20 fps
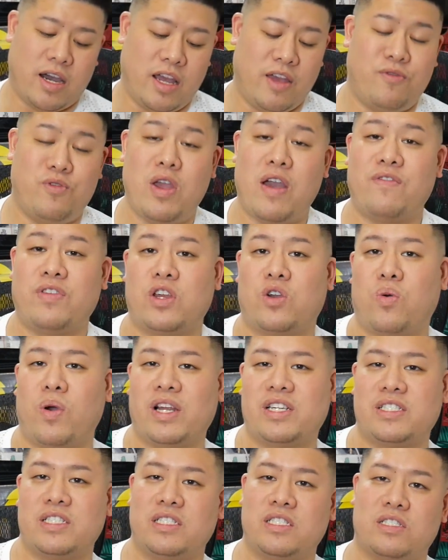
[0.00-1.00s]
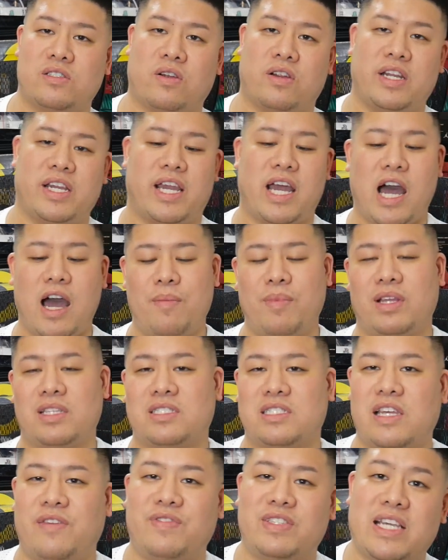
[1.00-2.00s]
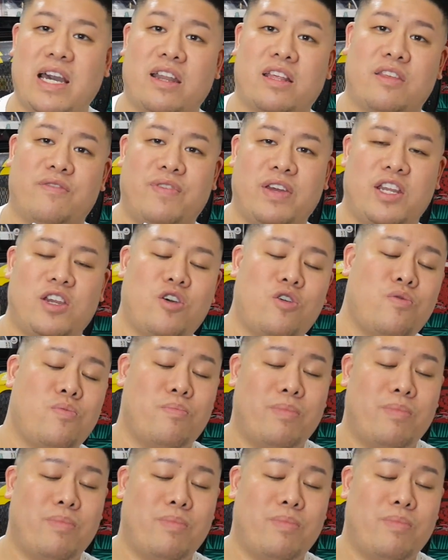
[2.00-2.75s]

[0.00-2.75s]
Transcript: If you have any questions or any comments, leave it down in the video.